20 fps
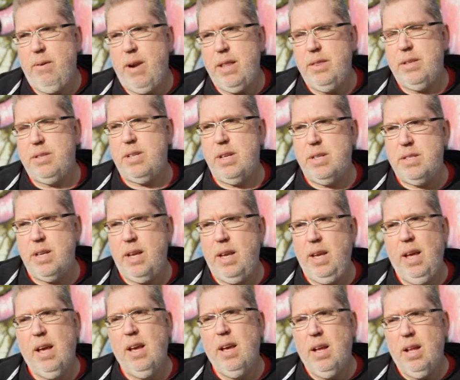around the city
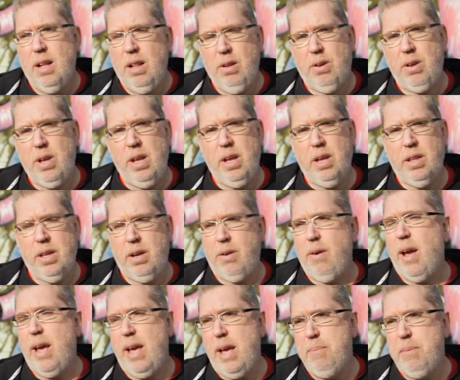looking at the
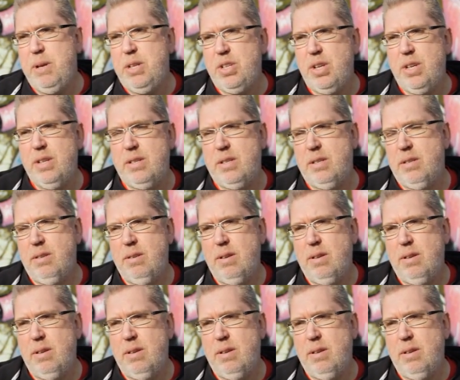great images